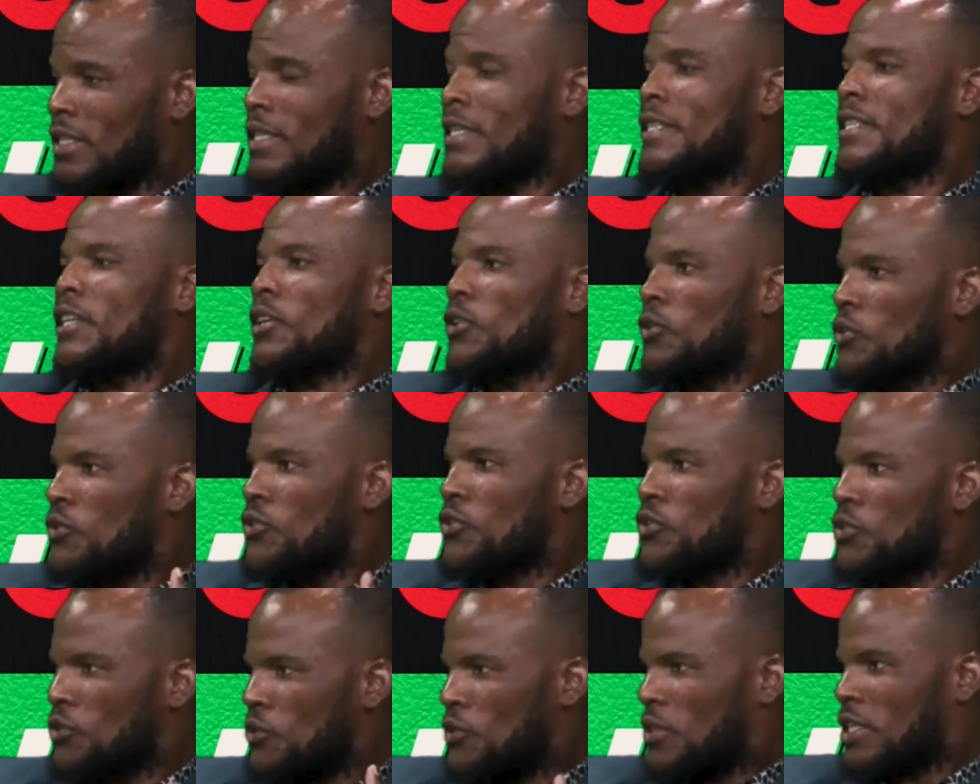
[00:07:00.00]
a
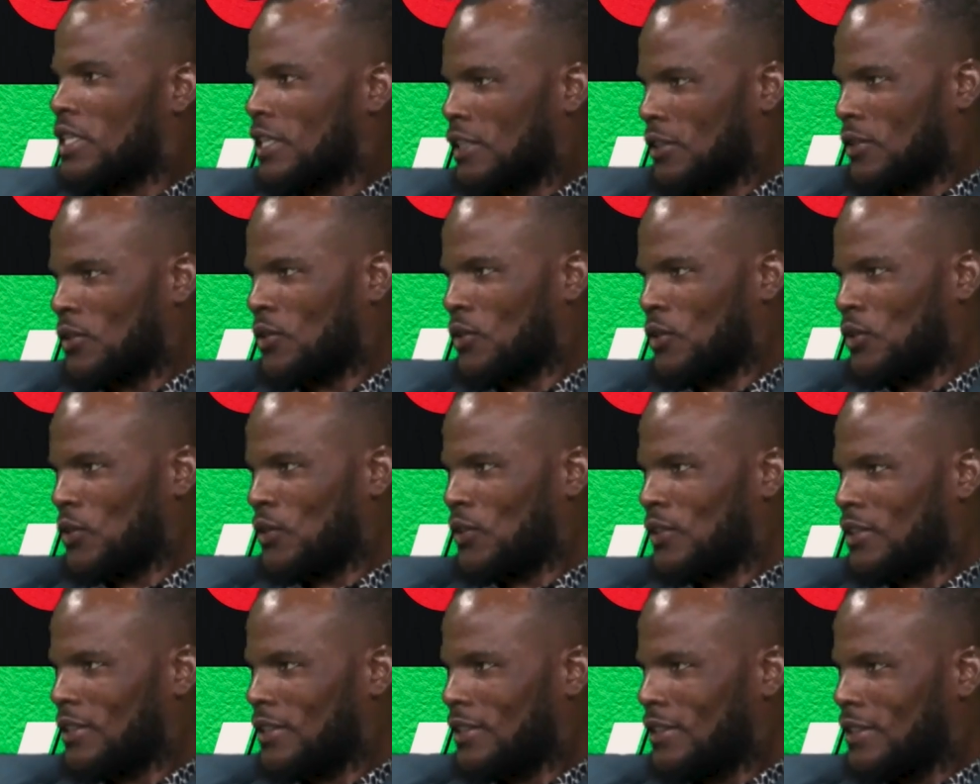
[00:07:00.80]
constitutional call.
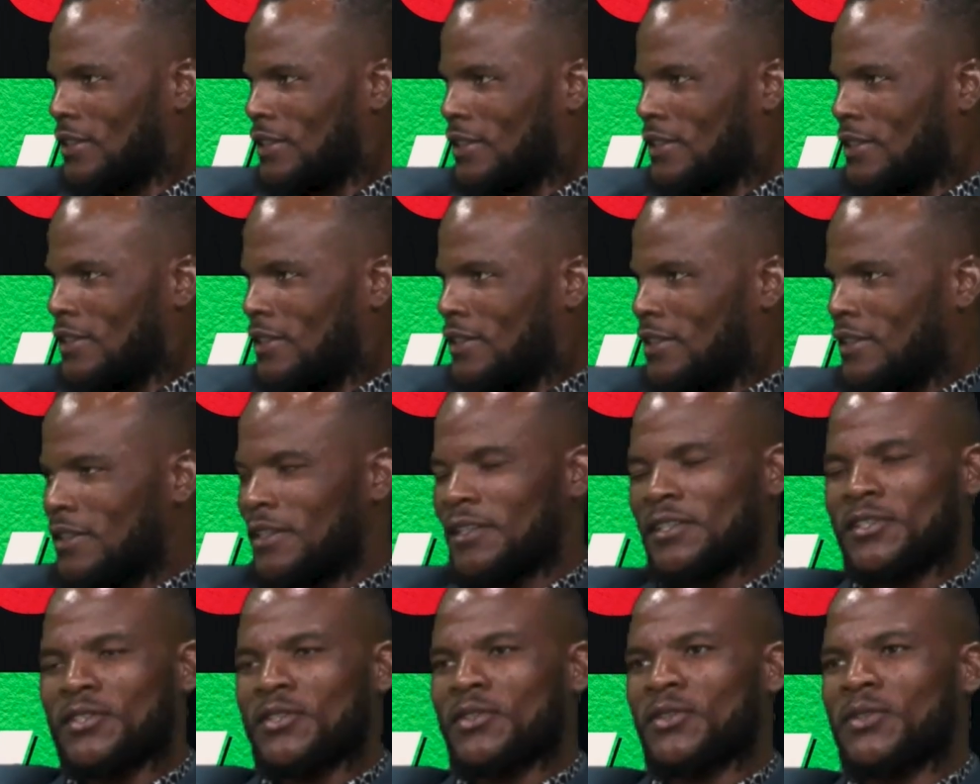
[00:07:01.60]

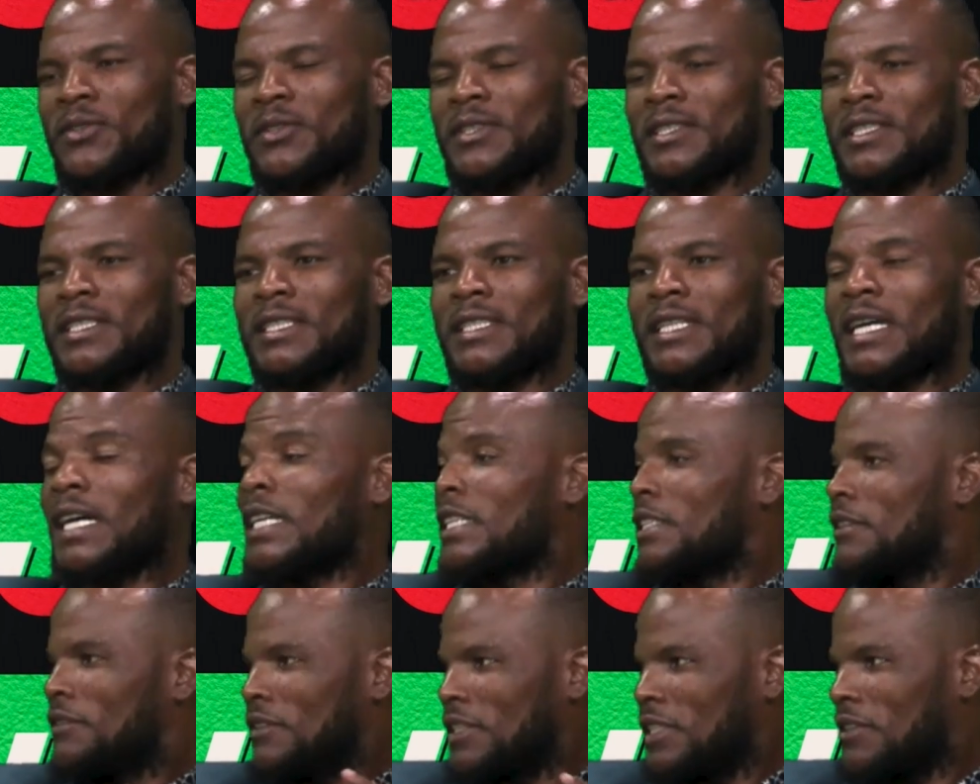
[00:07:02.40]
It's not an
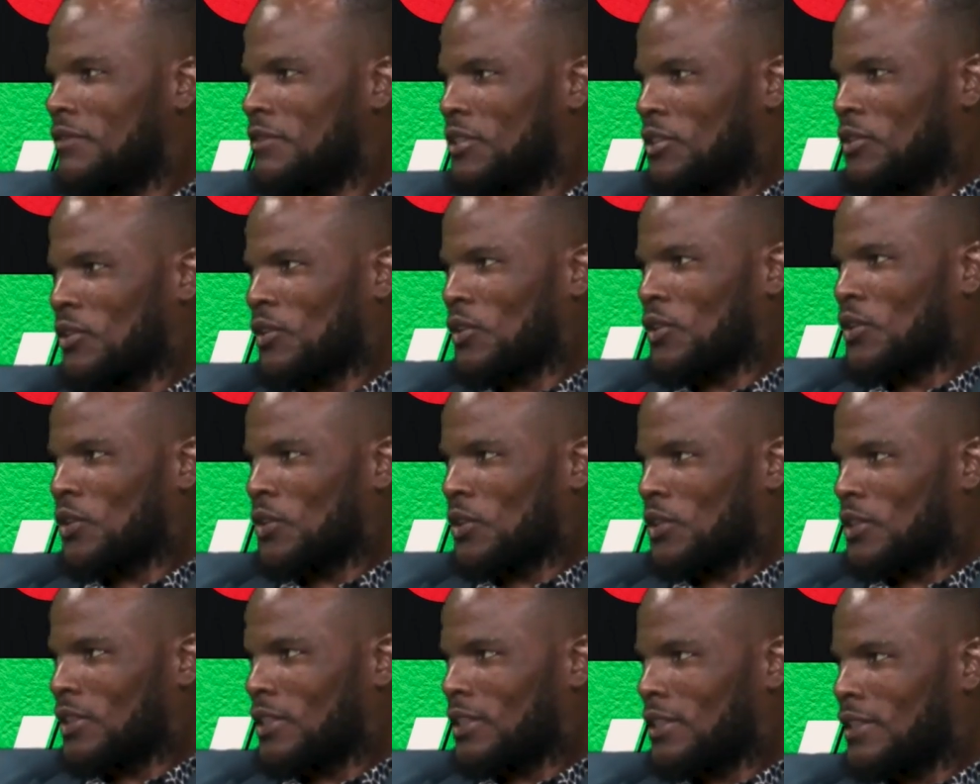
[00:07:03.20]
individual
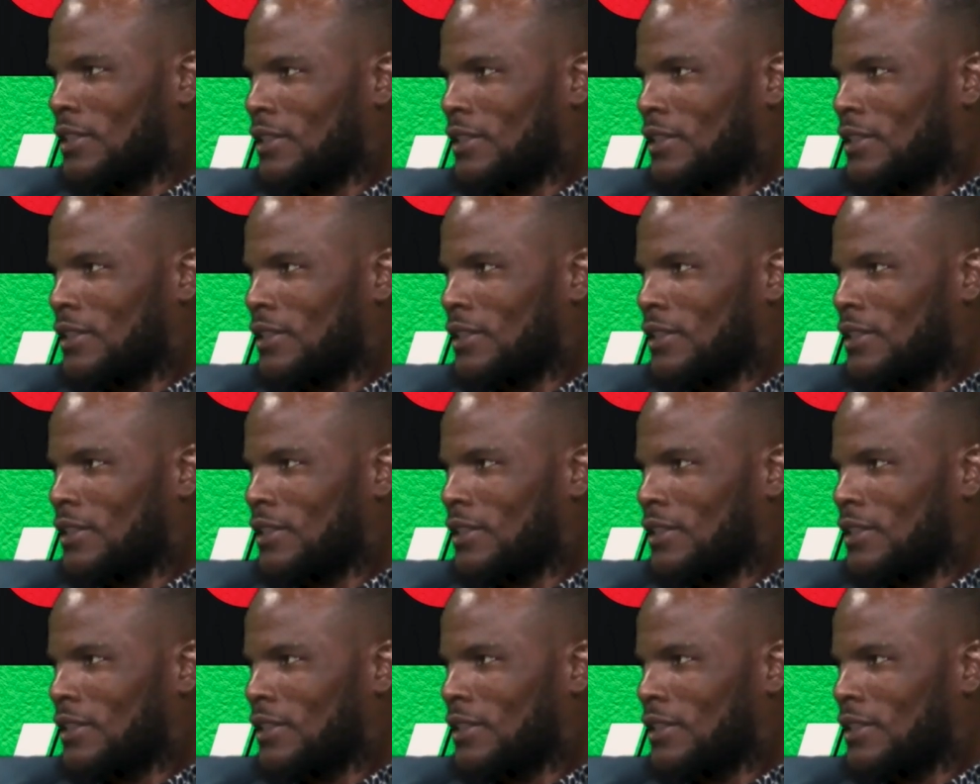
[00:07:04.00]
call.